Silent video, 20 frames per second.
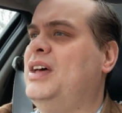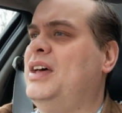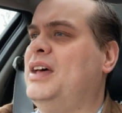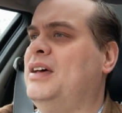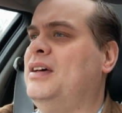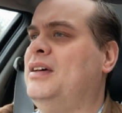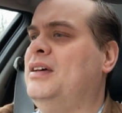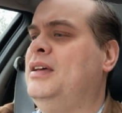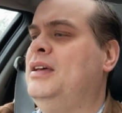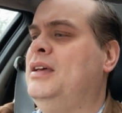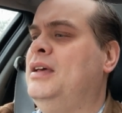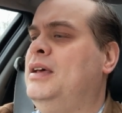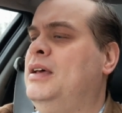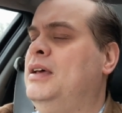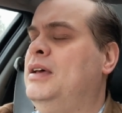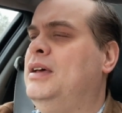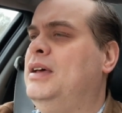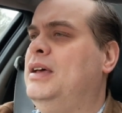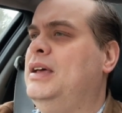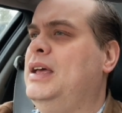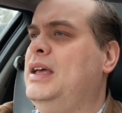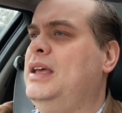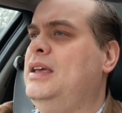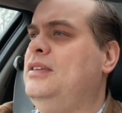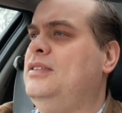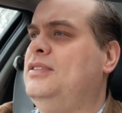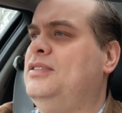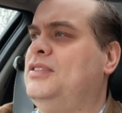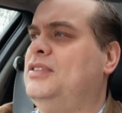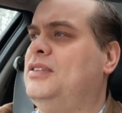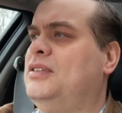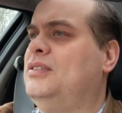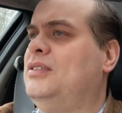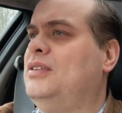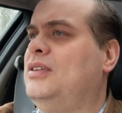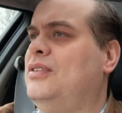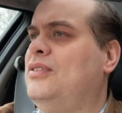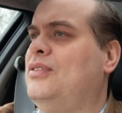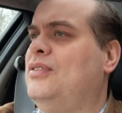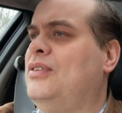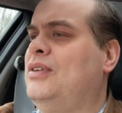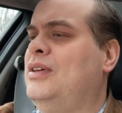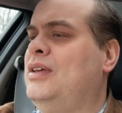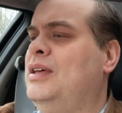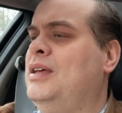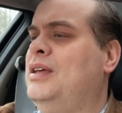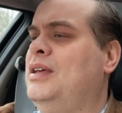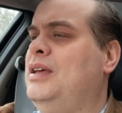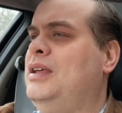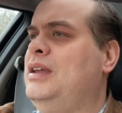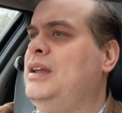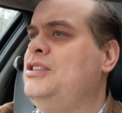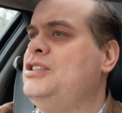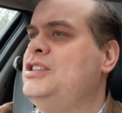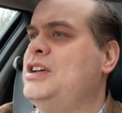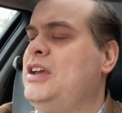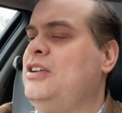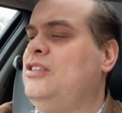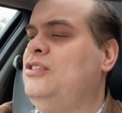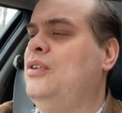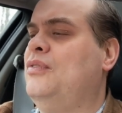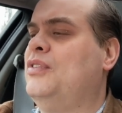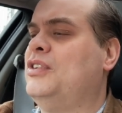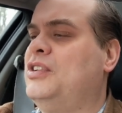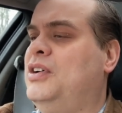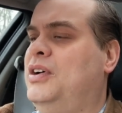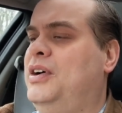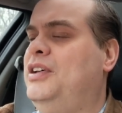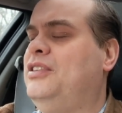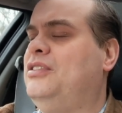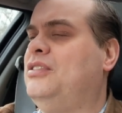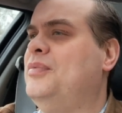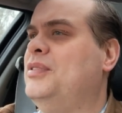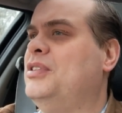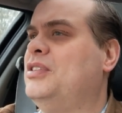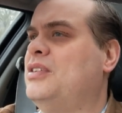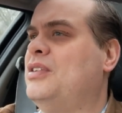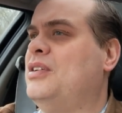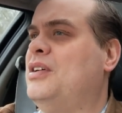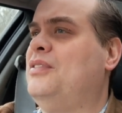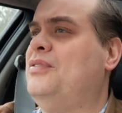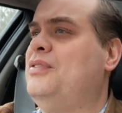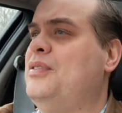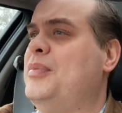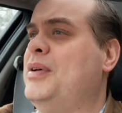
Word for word: had sort of almost 800 pounds spent on it um,